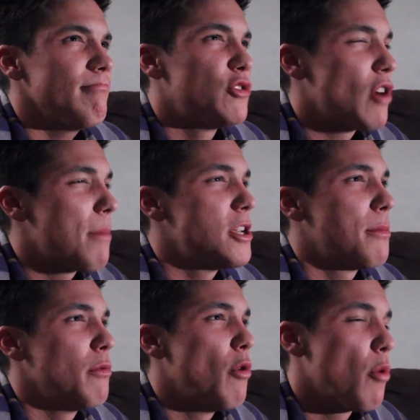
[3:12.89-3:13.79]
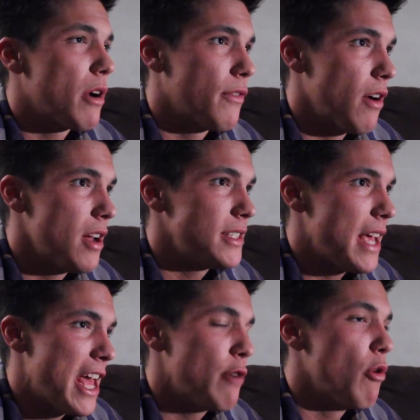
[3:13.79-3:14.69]
Drop shipping will work for us,
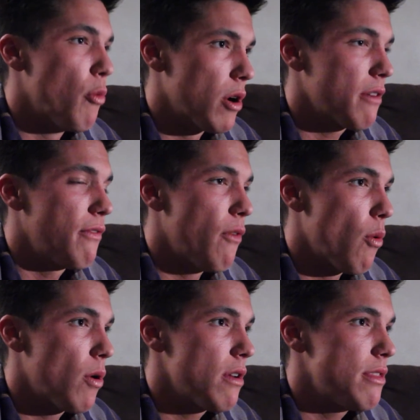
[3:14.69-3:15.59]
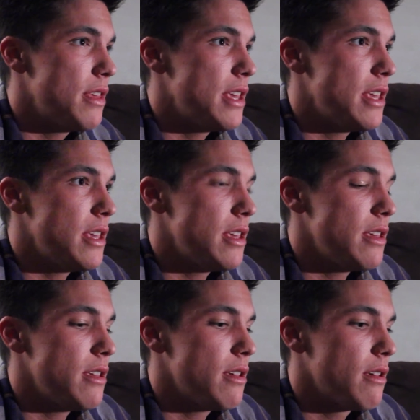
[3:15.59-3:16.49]
and it will work for
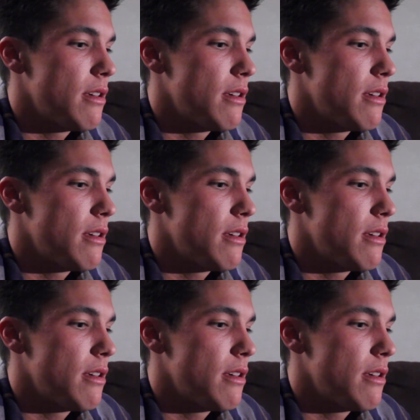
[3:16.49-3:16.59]
the